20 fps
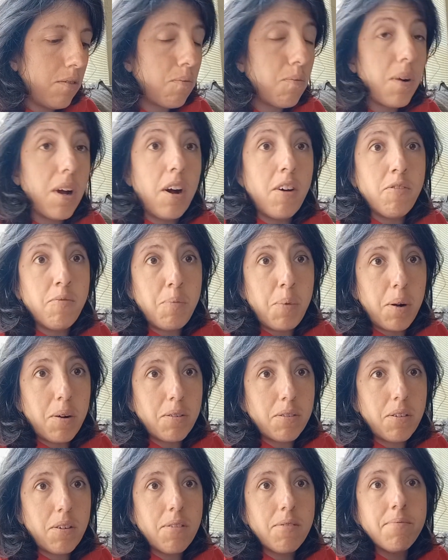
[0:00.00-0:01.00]
Ralph
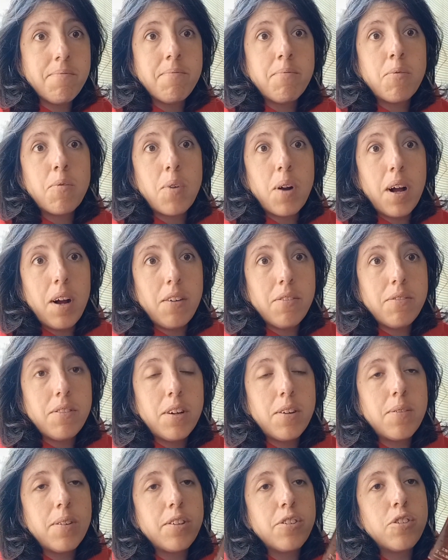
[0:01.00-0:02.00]
Parker. Ralph,
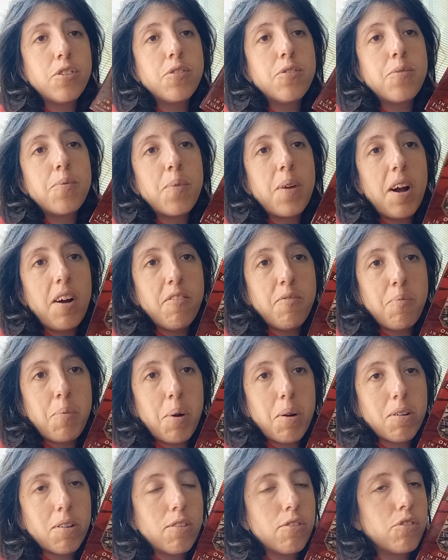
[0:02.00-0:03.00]
not Richard. Ralph
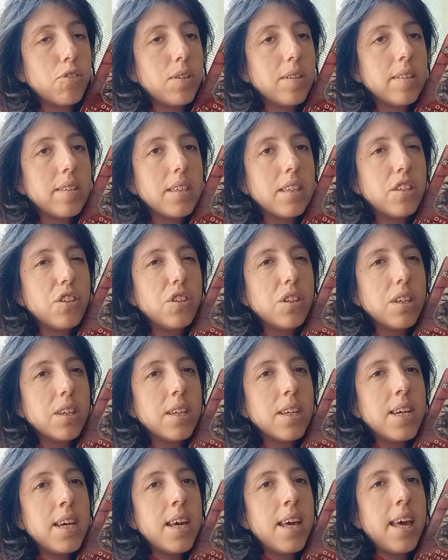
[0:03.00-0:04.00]
Parker
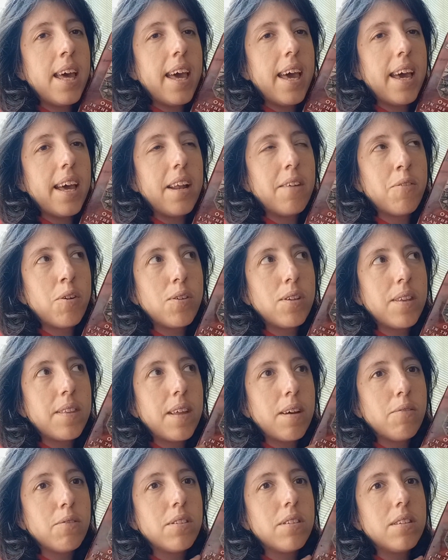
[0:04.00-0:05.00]
translation. And I've heard that
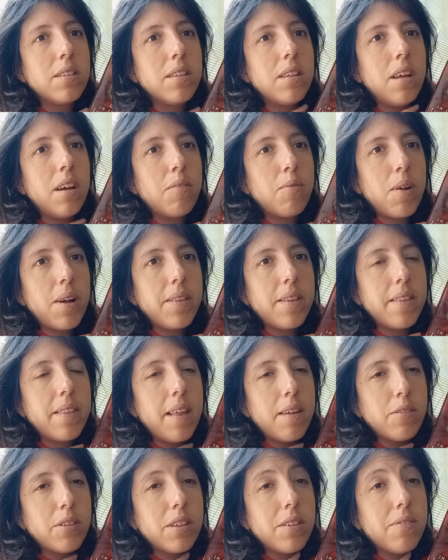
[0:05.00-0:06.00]
that was, I've read that
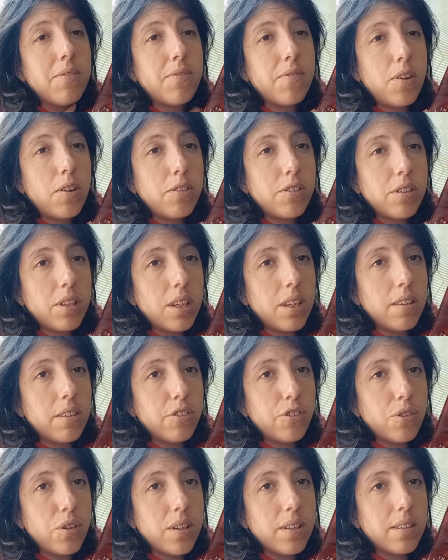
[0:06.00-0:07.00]
that was the first
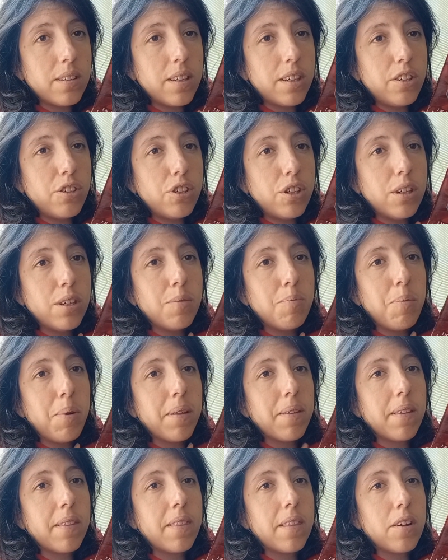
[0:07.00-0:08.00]
English translation,
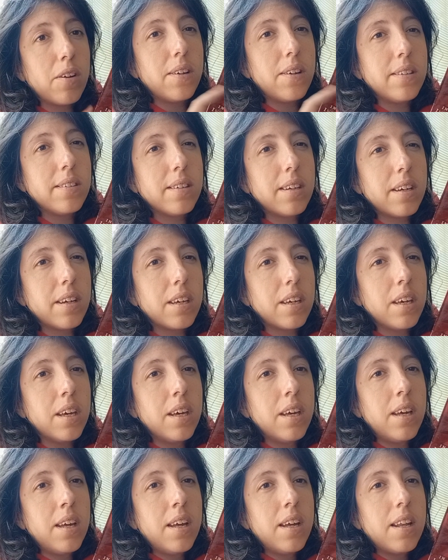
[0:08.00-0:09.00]
but that is a,
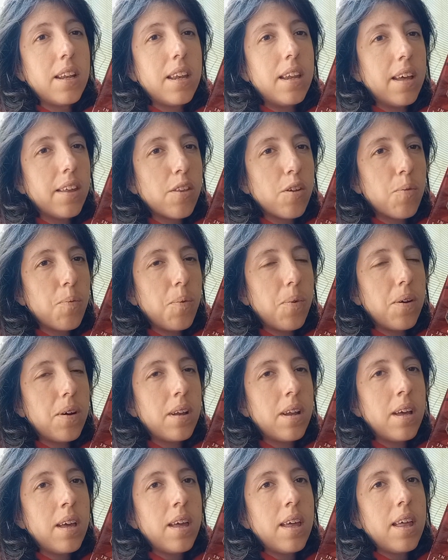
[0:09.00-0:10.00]
another
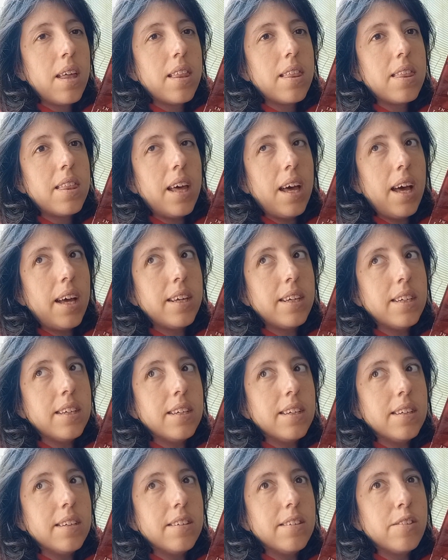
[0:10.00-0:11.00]
one that
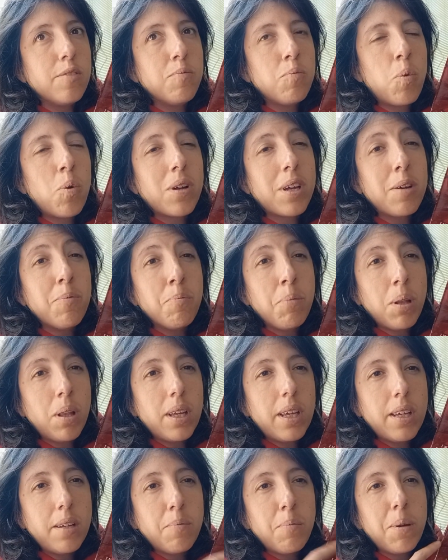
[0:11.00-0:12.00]
is more
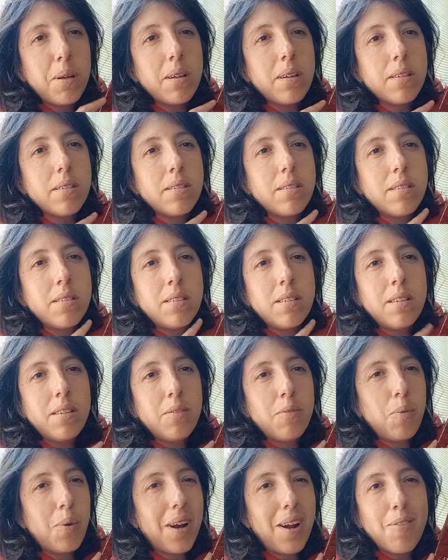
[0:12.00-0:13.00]
complete because
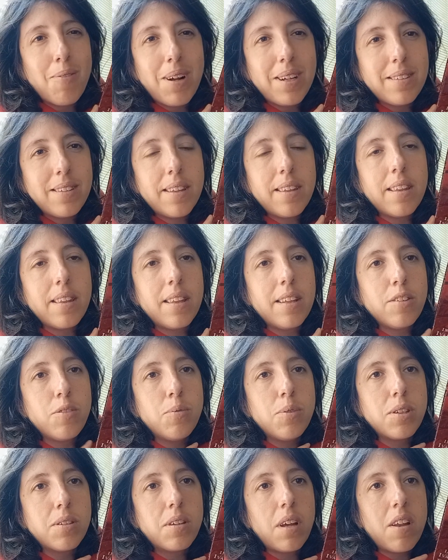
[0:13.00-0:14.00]
what I read said that this
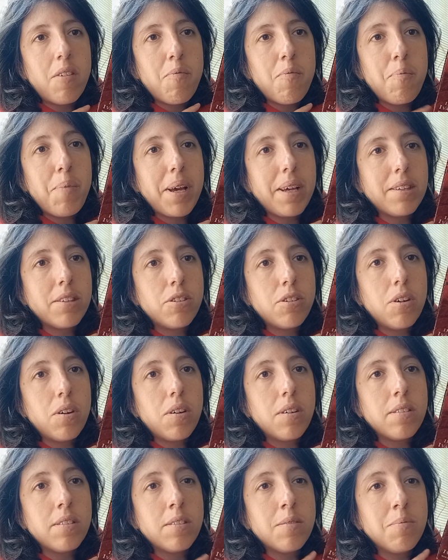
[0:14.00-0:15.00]
was kind of based
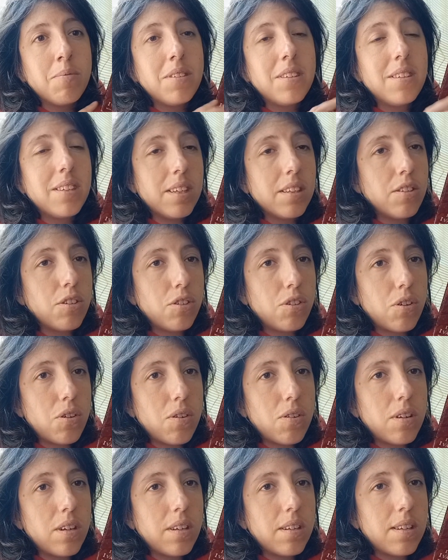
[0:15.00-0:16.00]
on some
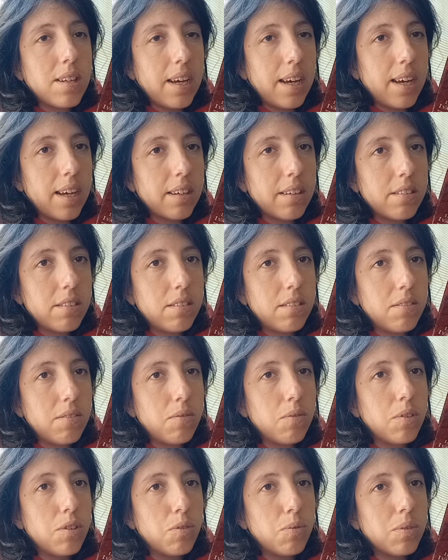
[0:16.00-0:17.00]
censored text,
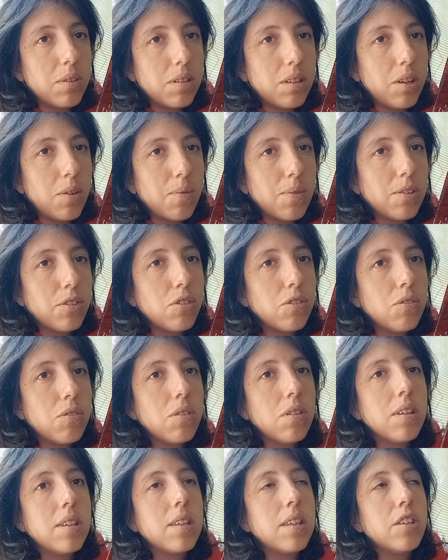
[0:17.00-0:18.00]
which was the
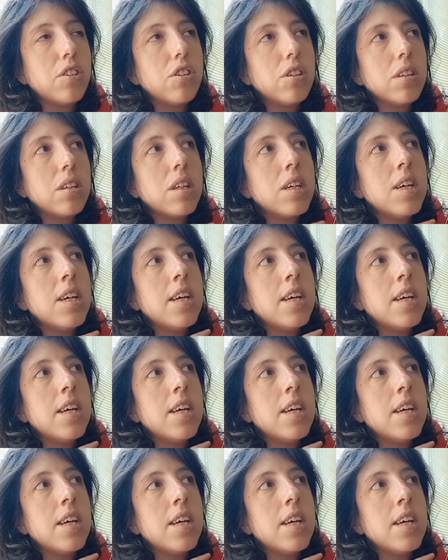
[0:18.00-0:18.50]
original edition.